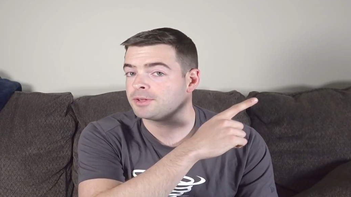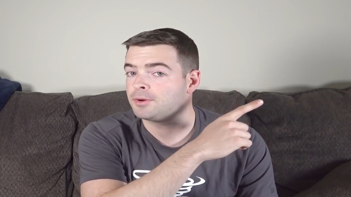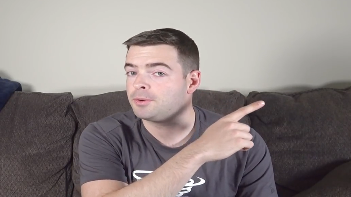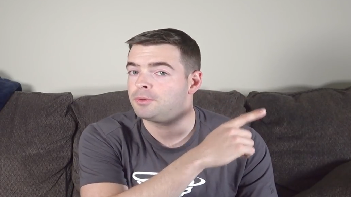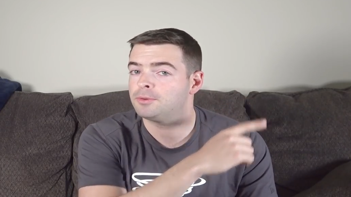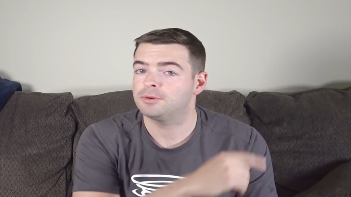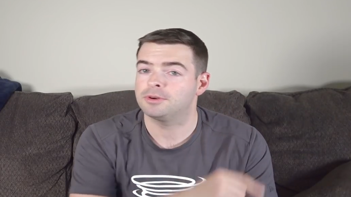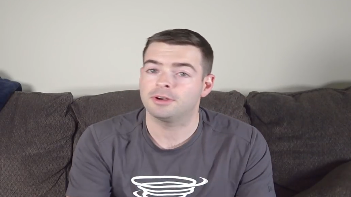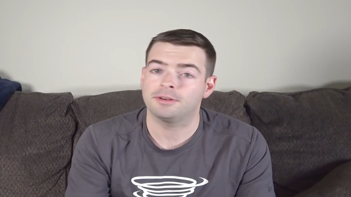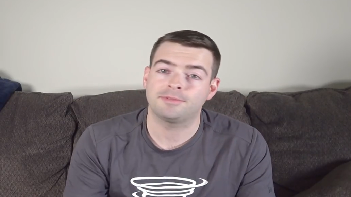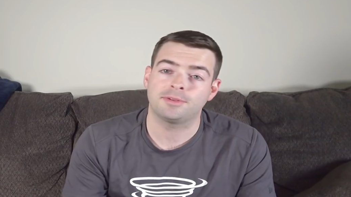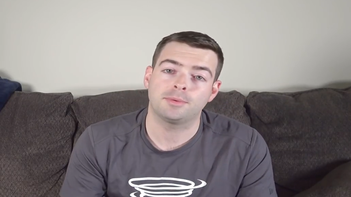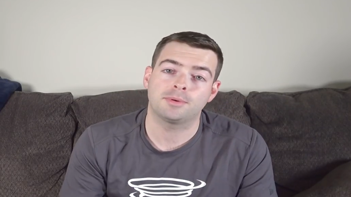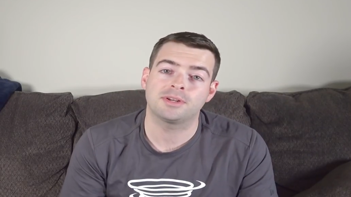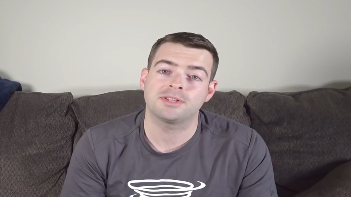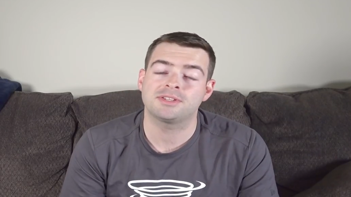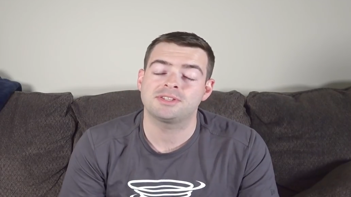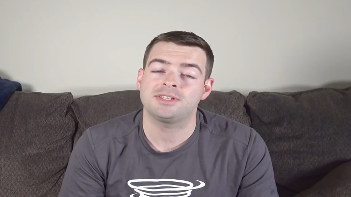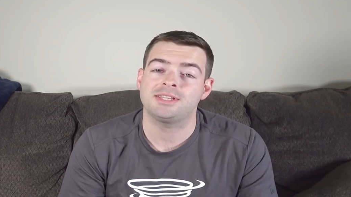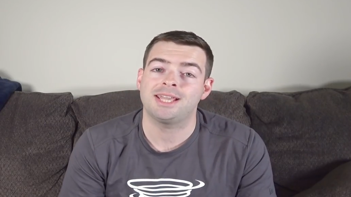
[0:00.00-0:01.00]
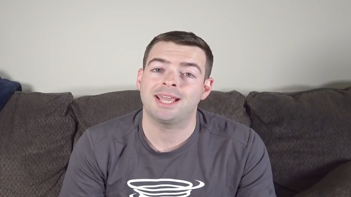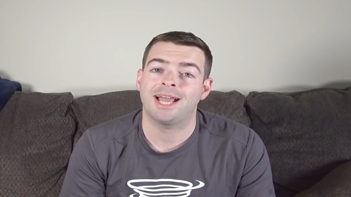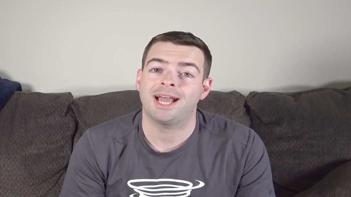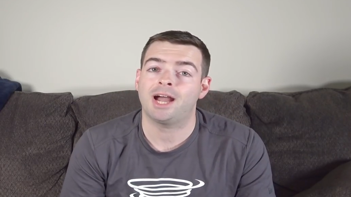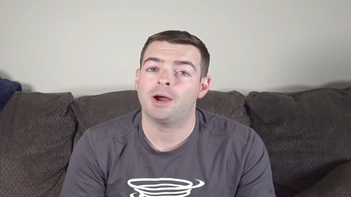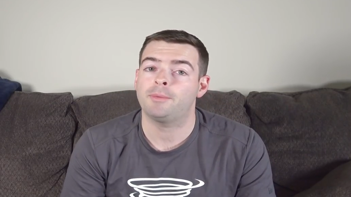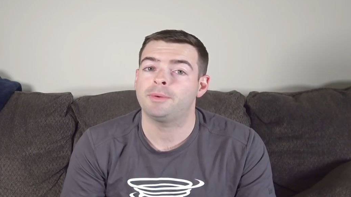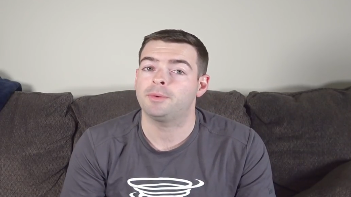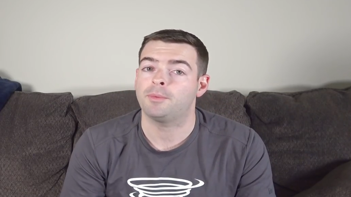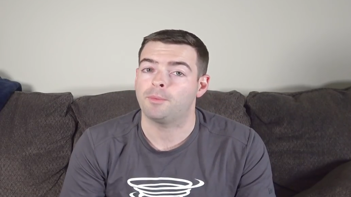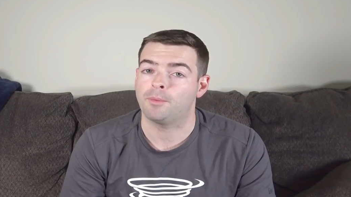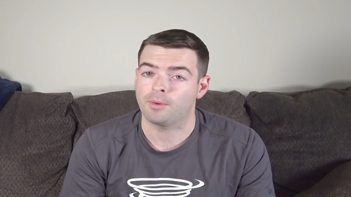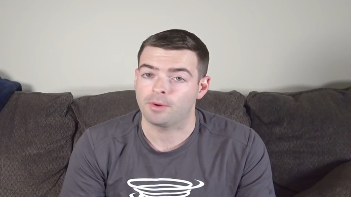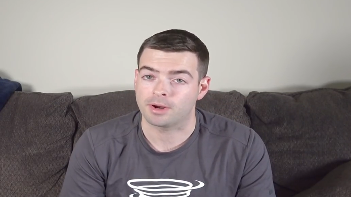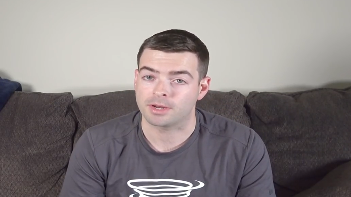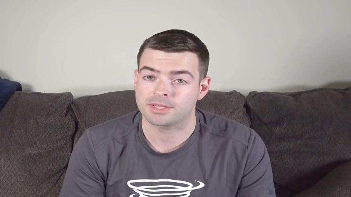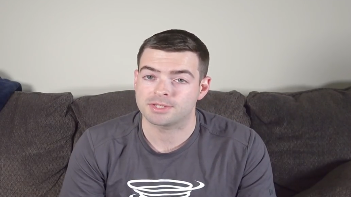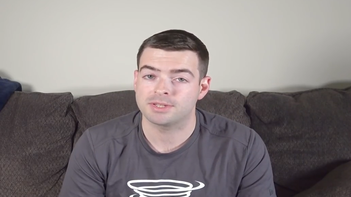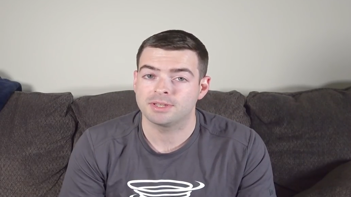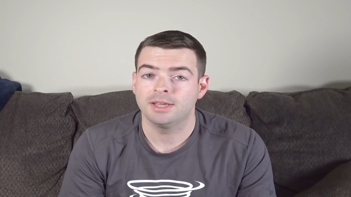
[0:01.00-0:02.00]
the corner if you want to see how it
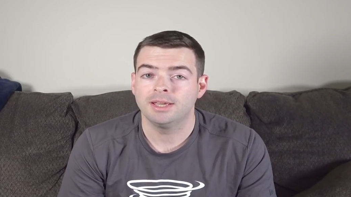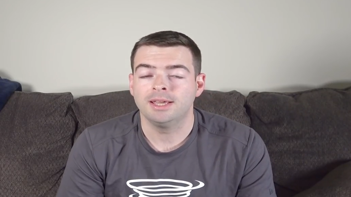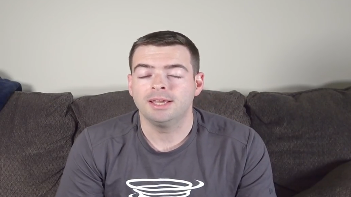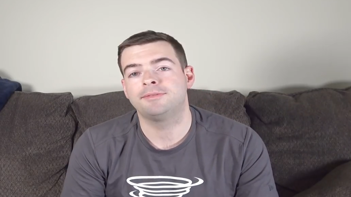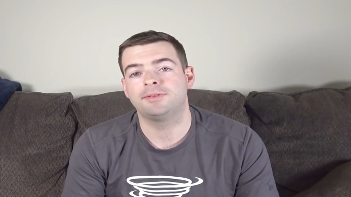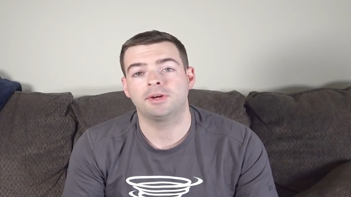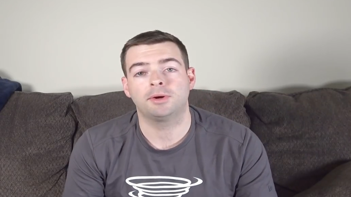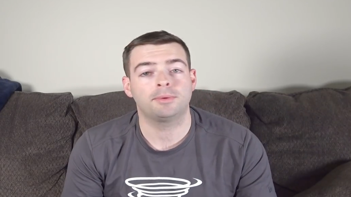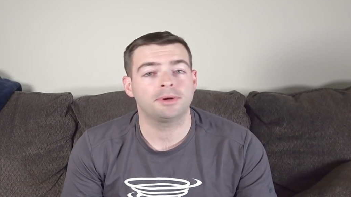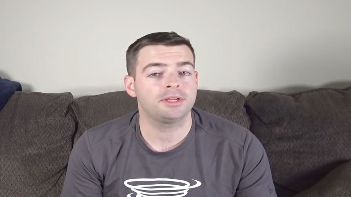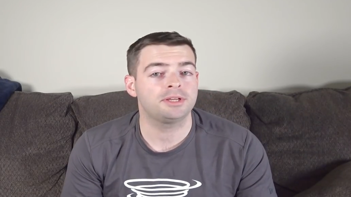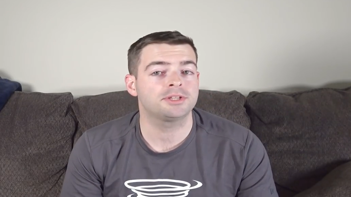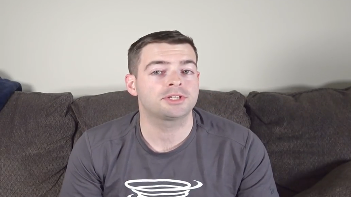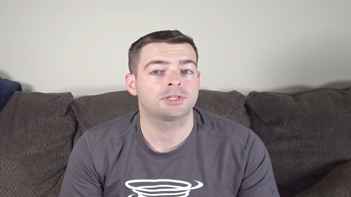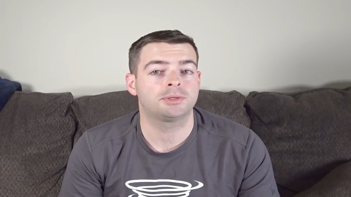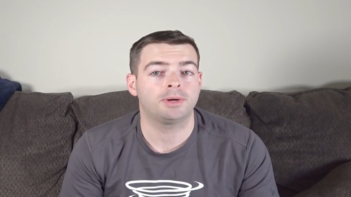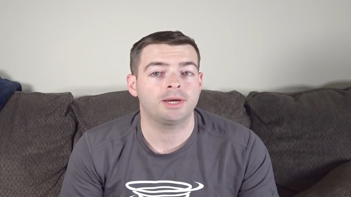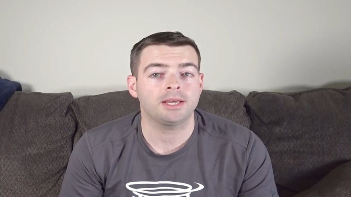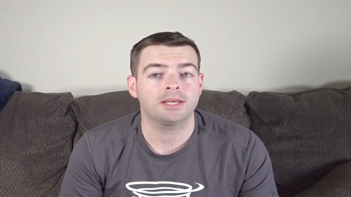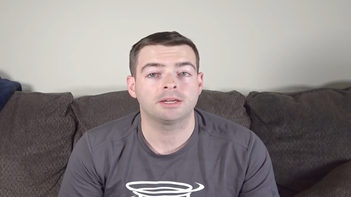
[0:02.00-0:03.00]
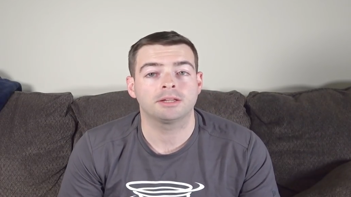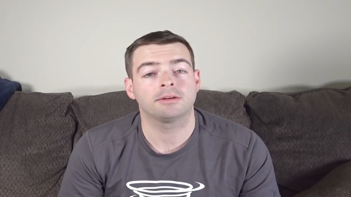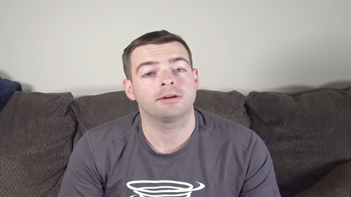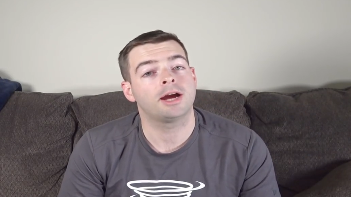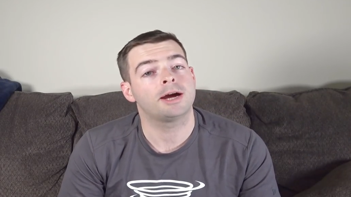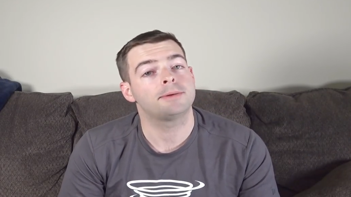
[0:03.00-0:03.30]
works. If you don't want to use Kveik, another